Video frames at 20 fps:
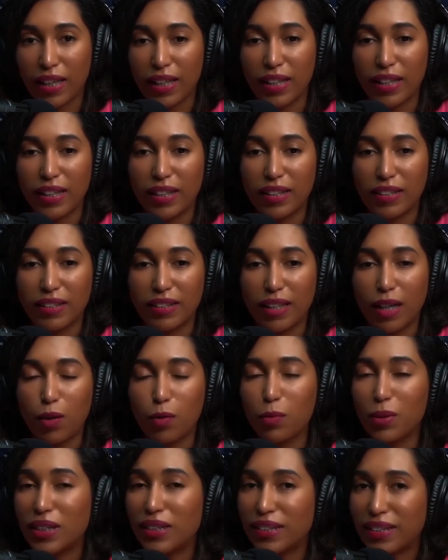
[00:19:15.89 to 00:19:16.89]
is that
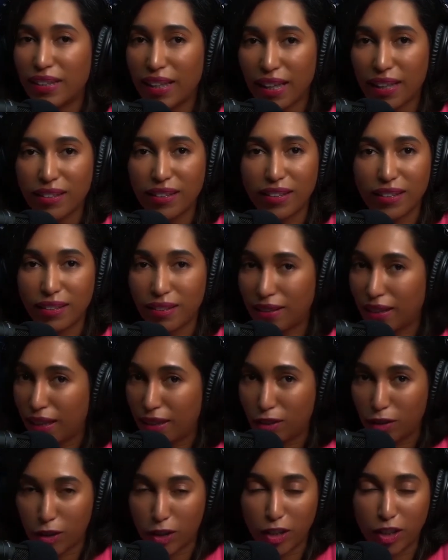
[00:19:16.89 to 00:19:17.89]
we send a
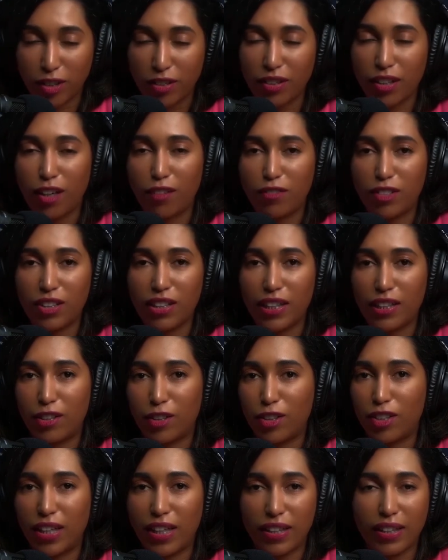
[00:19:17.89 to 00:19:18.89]
standard cover
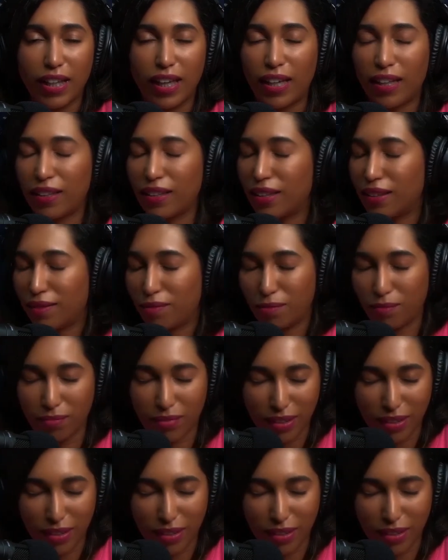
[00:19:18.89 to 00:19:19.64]
letter, again,